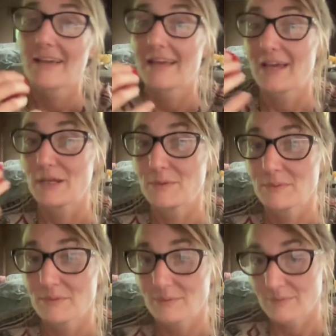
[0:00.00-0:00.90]

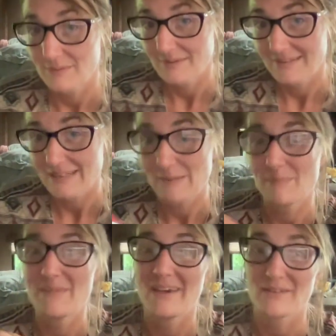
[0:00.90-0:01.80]
and
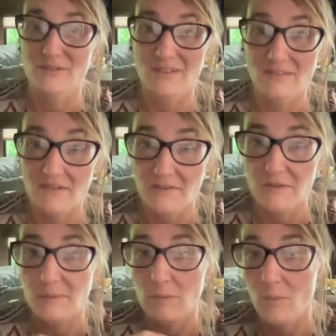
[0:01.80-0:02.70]
men are considered
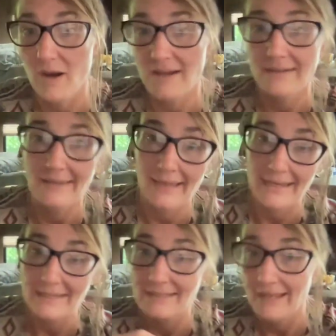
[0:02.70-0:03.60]
to be white,
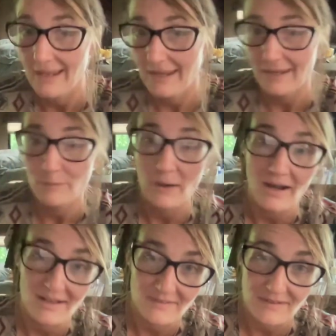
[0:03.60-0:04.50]
light, day,
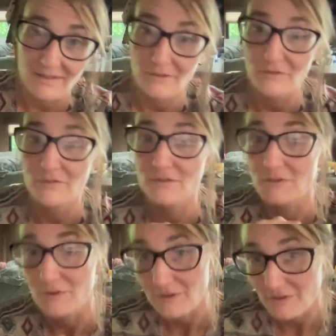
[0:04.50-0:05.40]
positive,
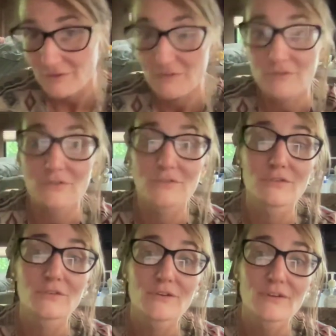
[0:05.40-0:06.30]
assertive
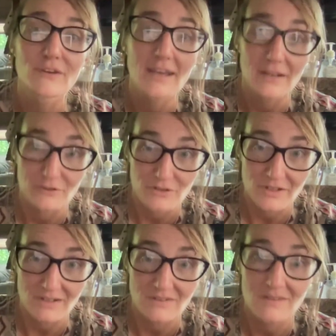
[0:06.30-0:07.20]

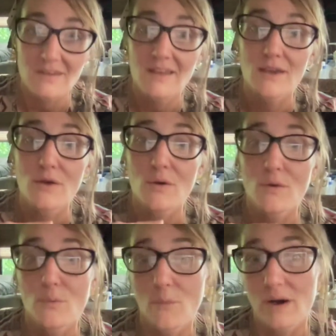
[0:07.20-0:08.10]
energies.
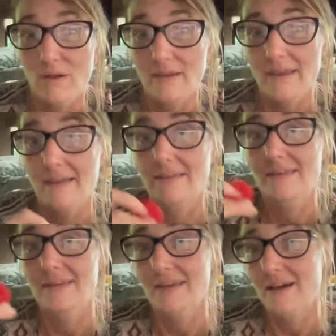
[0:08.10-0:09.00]
Well,
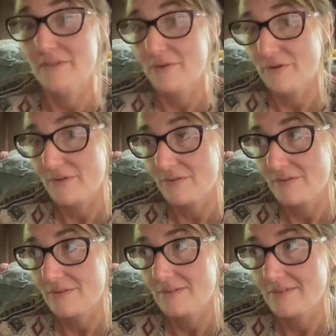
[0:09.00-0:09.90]
again, the other
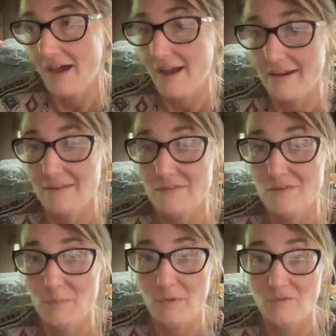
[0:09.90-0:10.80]
side is
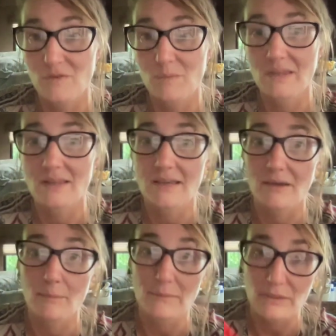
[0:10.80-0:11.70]
supposed to be like
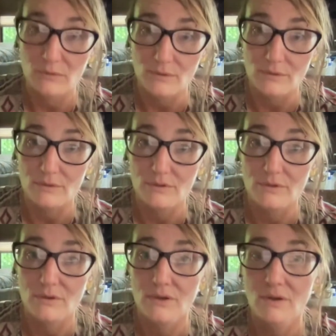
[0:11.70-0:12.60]
a mirror
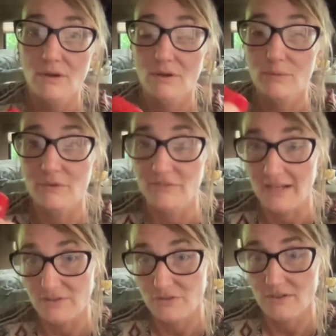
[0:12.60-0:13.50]

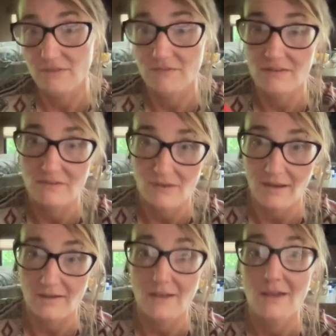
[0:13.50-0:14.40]
reflection of this
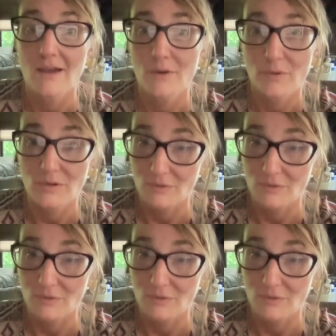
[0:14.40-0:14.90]
side. When